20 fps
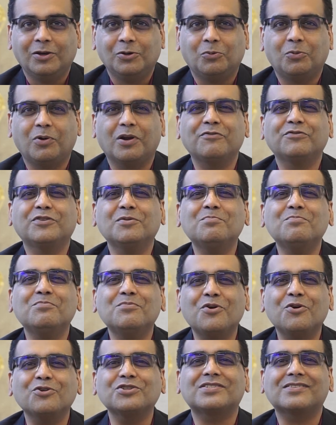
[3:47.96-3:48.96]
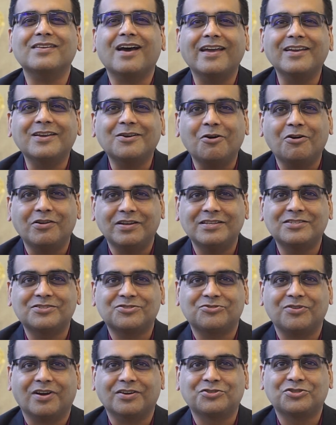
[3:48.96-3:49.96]
One of the most iconic
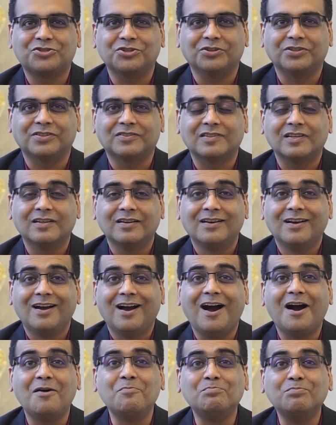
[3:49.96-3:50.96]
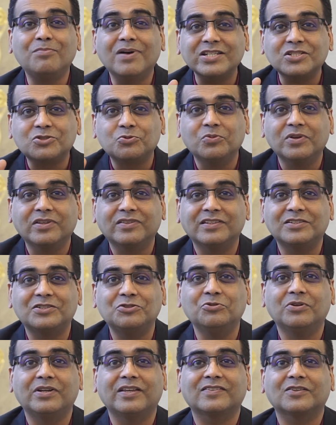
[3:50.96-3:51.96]
structures, a must-visit
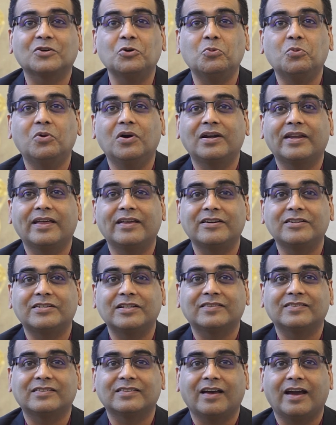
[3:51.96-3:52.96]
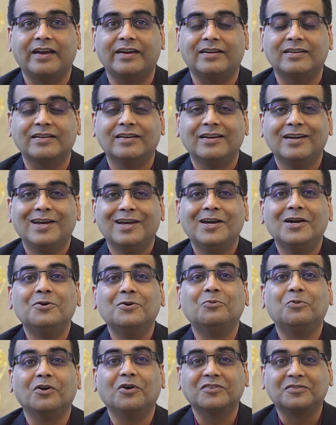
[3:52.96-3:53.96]
UNESCO World Heritage Site,
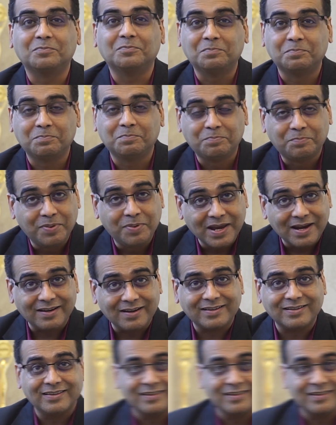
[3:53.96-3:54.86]
was built